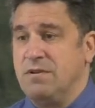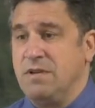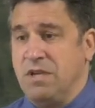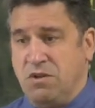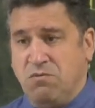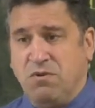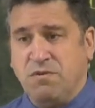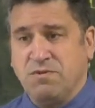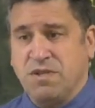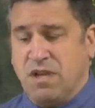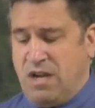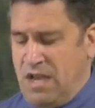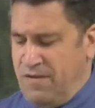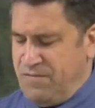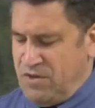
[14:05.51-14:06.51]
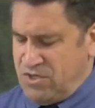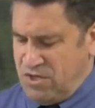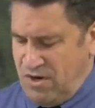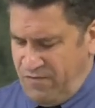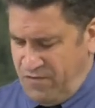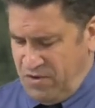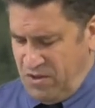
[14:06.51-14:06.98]
He knew he was going to have to
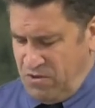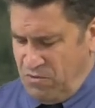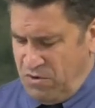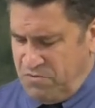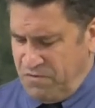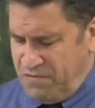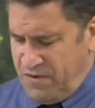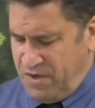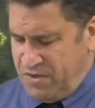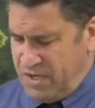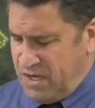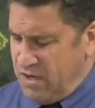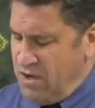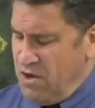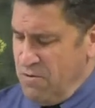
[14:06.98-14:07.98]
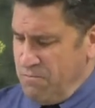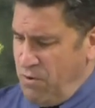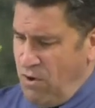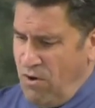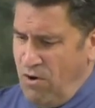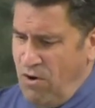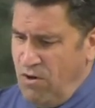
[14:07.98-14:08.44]
suffer. The Lord revealed that.
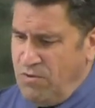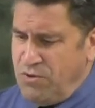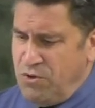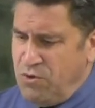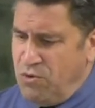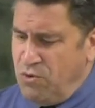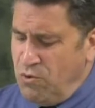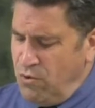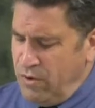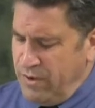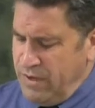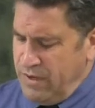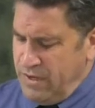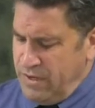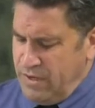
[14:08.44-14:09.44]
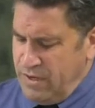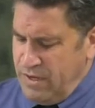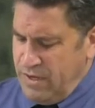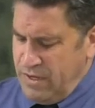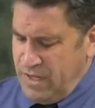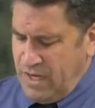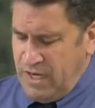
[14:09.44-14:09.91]
Paul knew
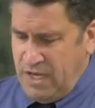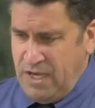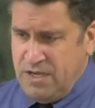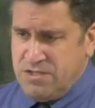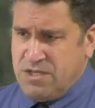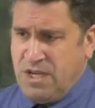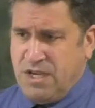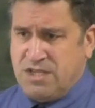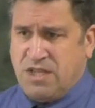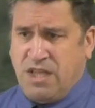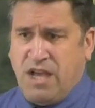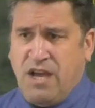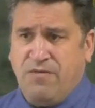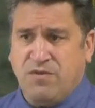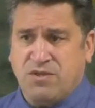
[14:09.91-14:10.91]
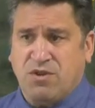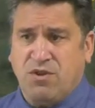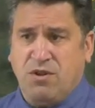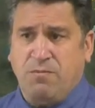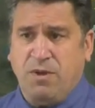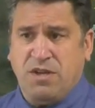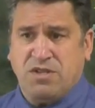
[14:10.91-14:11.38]
that his, his life was going
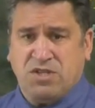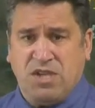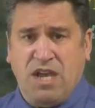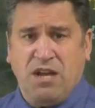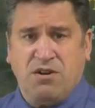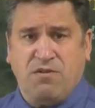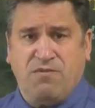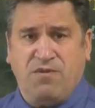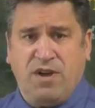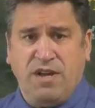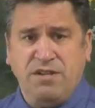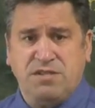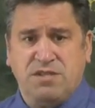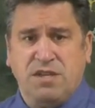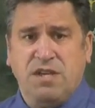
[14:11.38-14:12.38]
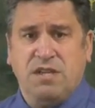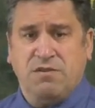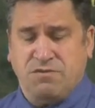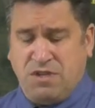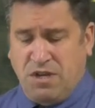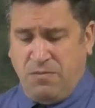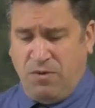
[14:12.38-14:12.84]
to be a sacrifice that
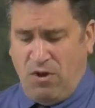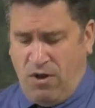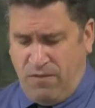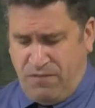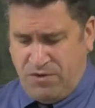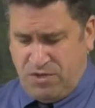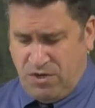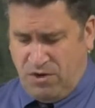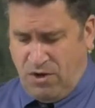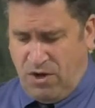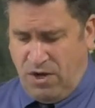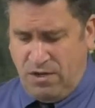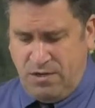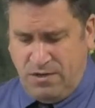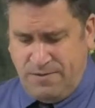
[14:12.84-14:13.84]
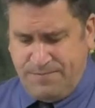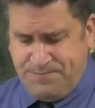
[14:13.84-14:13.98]
was going to be offered to God.